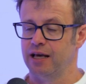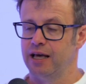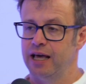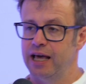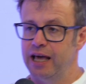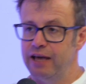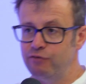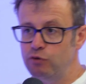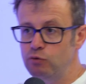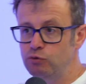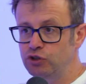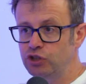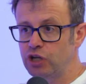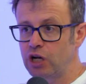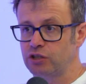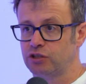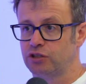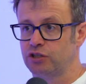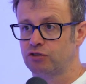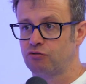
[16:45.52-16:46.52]
If you
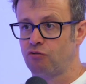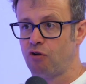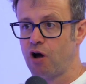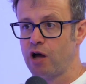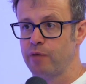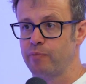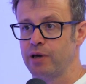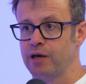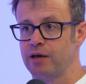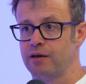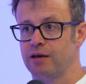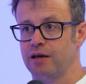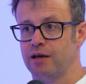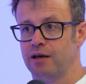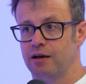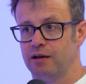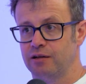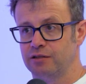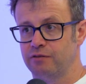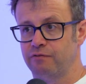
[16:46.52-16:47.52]
just describe it
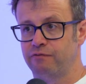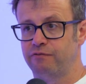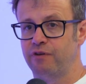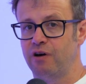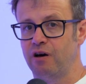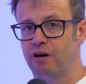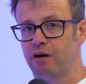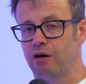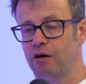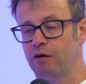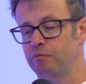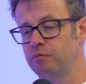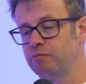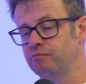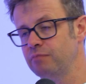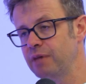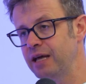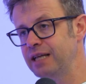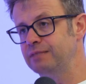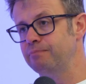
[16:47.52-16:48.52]
as a verb,
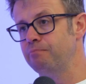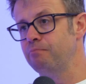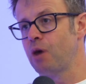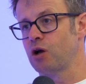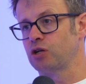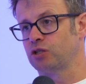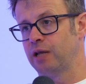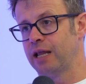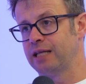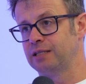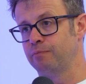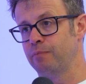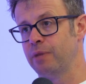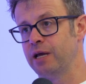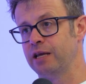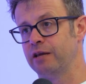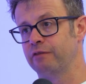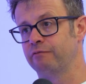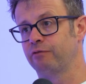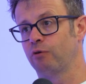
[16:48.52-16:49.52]
it's much less
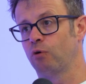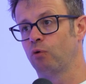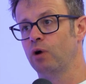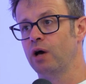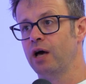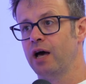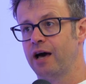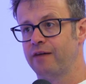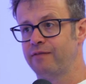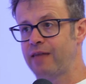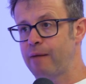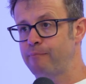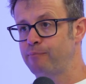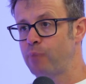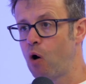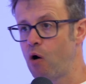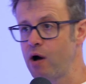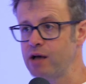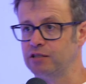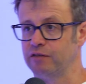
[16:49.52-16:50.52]
meaningful, and that
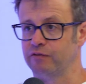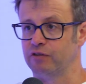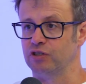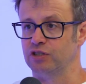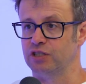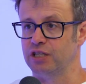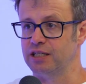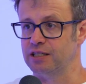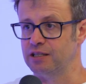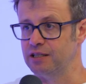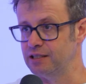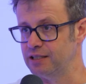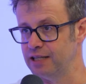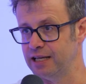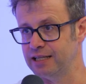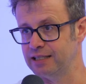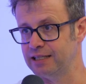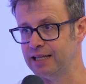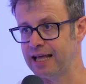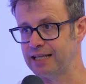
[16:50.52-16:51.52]
bias of consistency
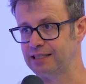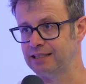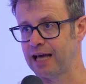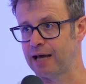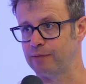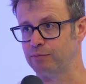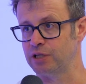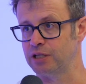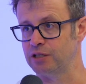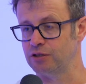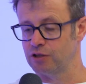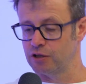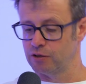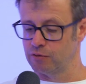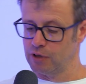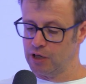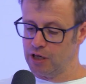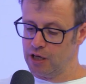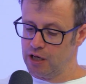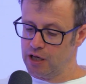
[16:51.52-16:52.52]
is less tapped into.
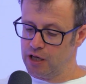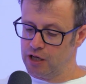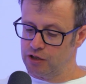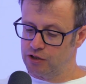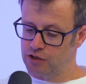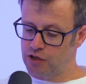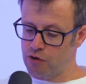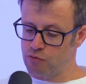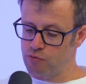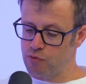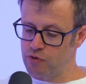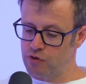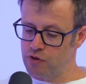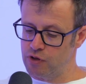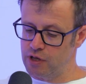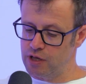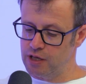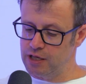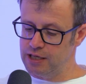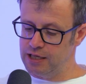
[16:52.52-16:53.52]
So
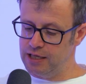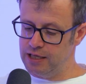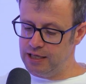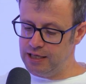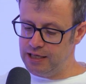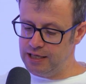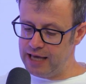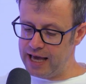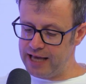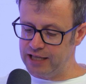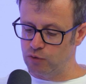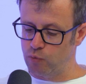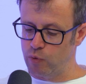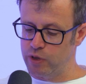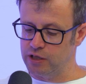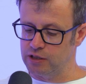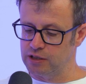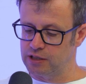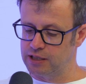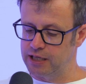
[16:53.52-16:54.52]
yes, we
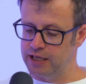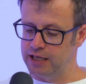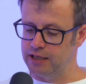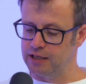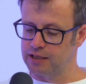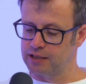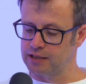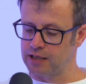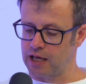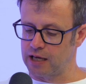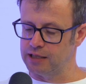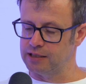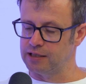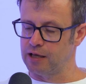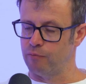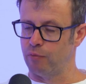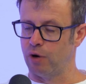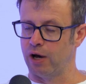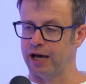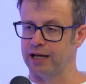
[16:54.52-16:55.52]
can see the studies
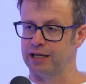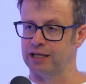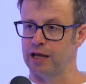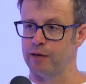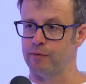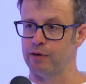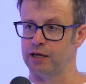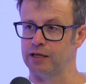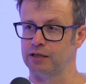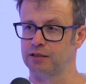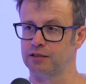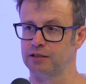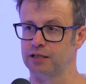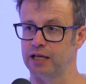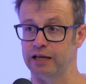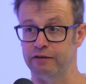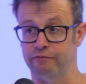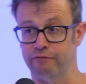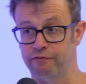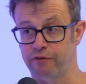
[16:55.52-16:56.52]
done by academics
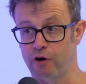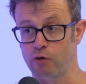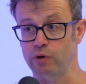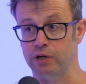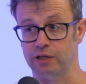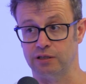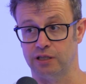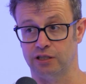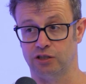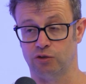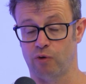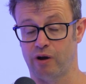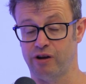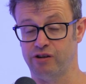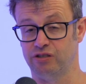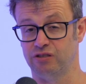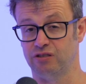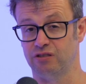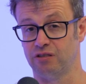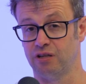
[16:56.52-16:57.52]
in voting
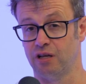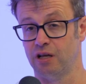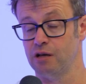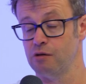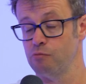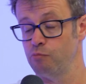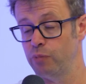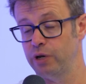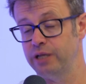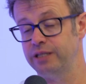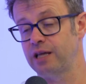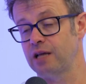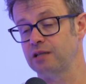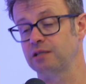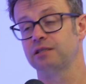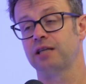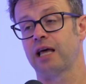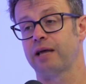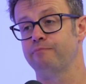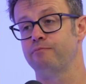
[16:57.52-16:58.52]
situations, but it
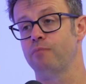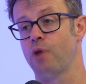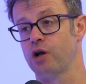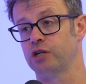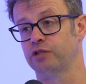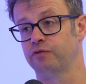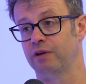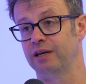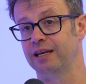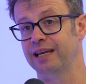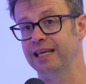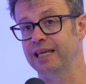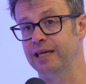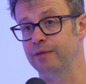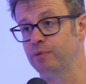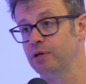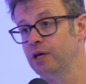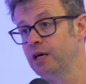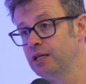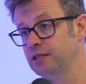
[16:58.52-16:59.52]
doesn't take much of a
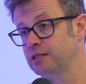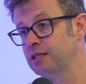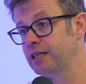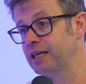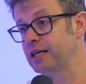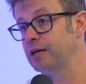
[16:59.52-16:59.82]
leap to think